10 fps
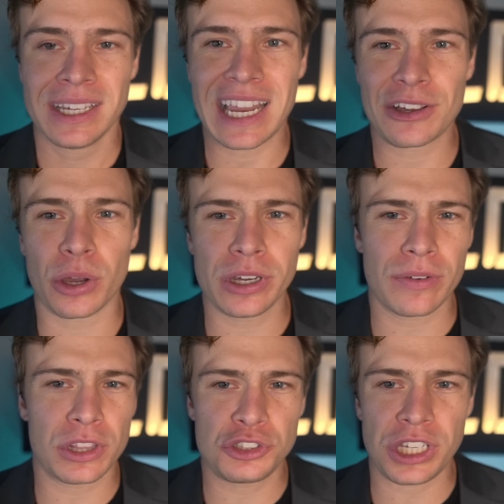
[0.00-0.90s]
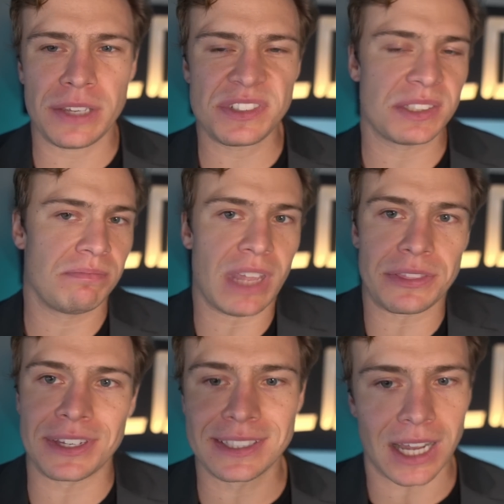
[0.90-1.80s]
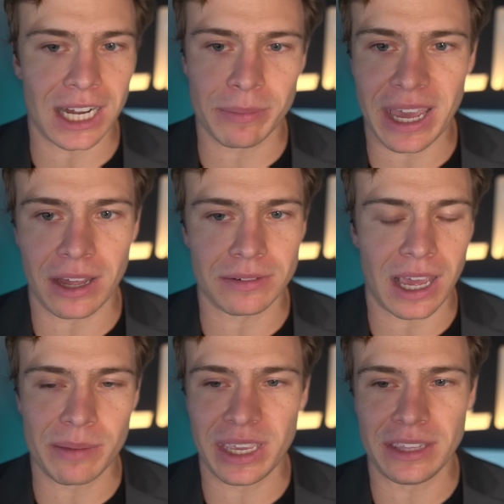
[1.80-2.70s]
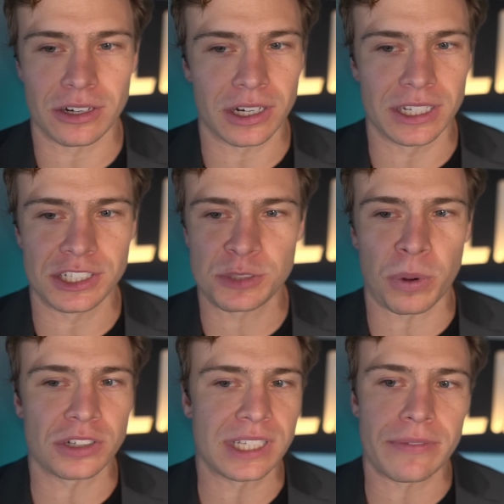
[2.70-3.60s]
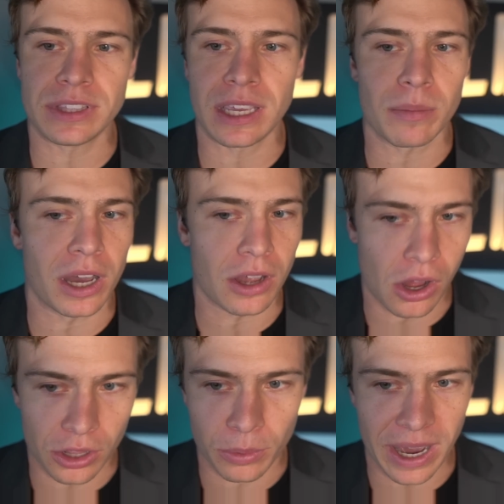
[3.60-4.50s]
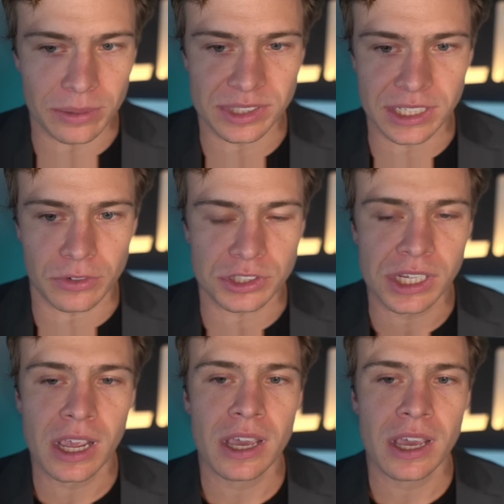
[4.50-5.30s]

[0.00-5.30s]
Now, going over to the Chiefs, nothing to talk about. I mean, they're going to disperse everything among all the wide receivers.